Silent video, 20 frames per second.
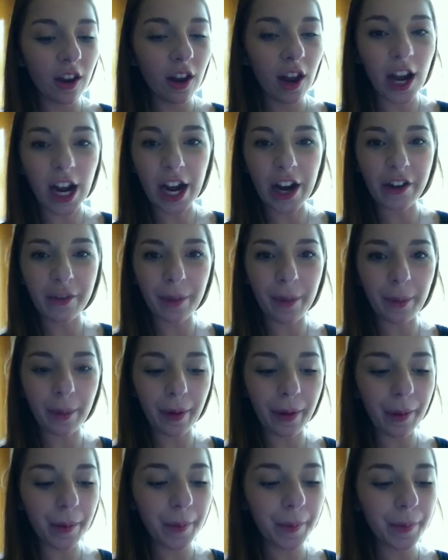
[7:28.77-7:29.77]
I can't
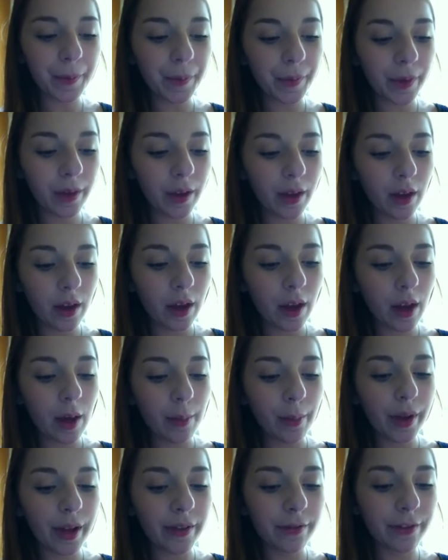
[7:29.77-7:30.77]
remember.
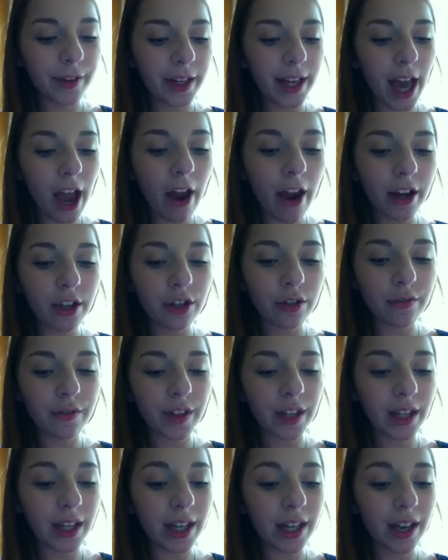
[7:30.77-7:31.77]
But for Character of
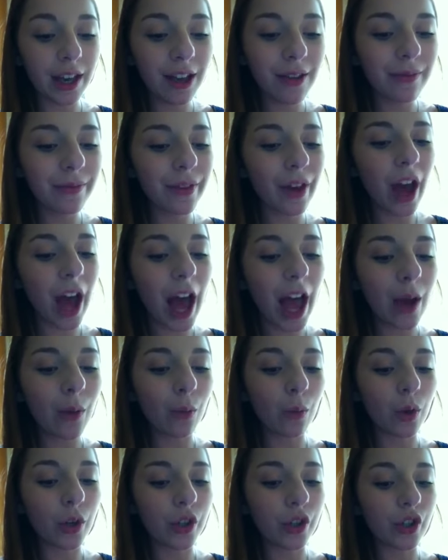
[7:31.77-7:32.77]
the Year, I
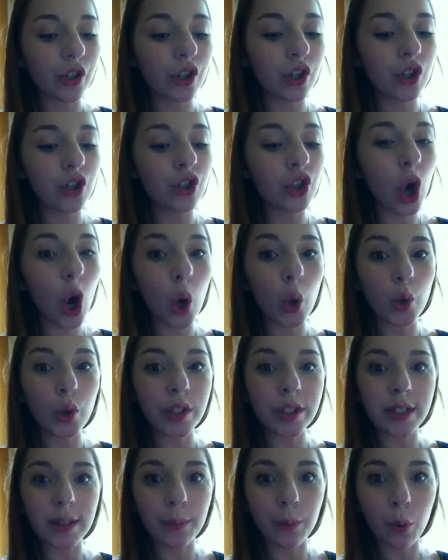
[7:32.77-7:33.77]
was so
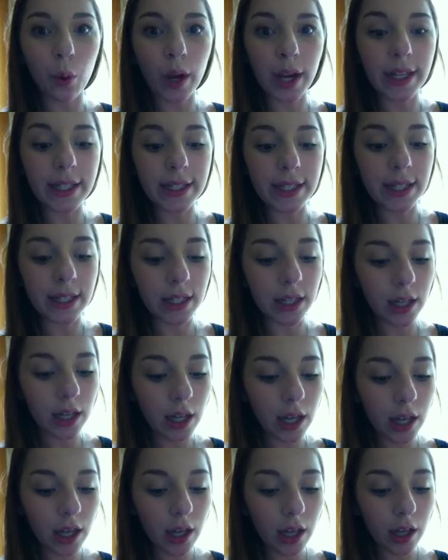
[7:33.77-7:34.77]
disappointed.
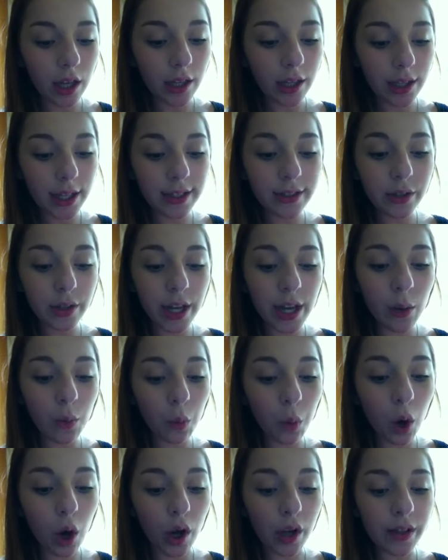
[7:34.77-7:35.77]
Guess who
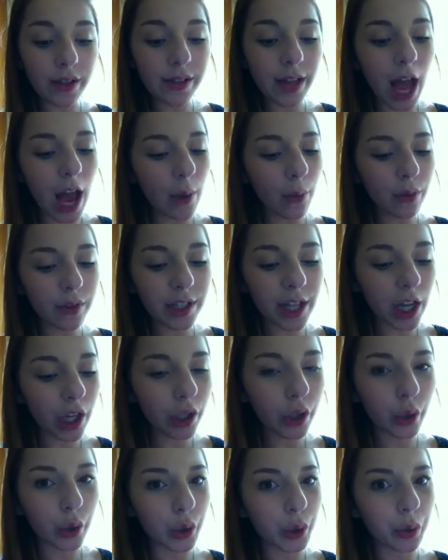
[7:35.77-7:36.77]
it was? I will
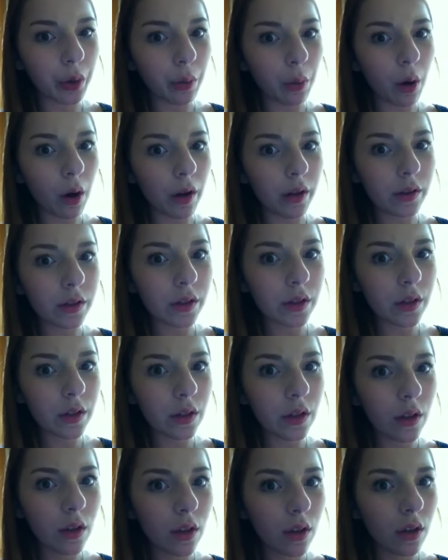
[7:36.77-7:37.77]
tell you who it was.
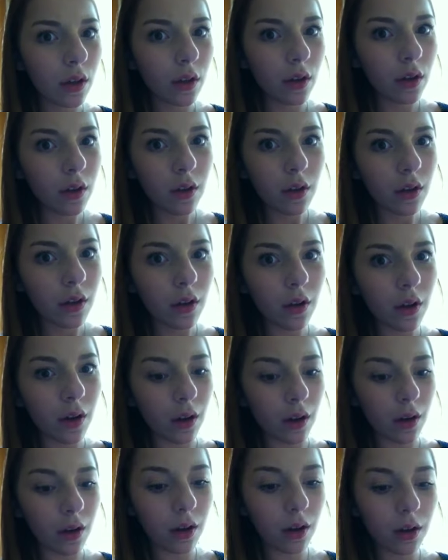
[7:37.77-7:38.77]

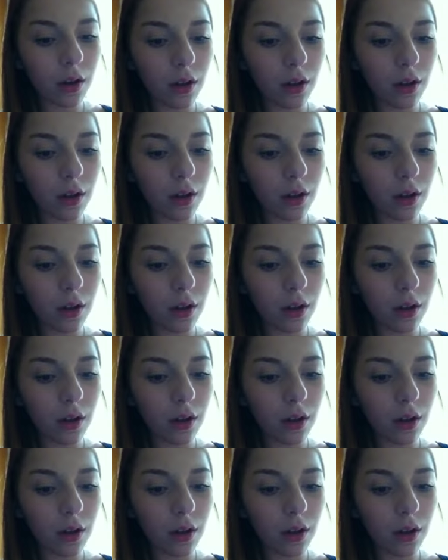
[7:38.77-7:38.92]
Oh.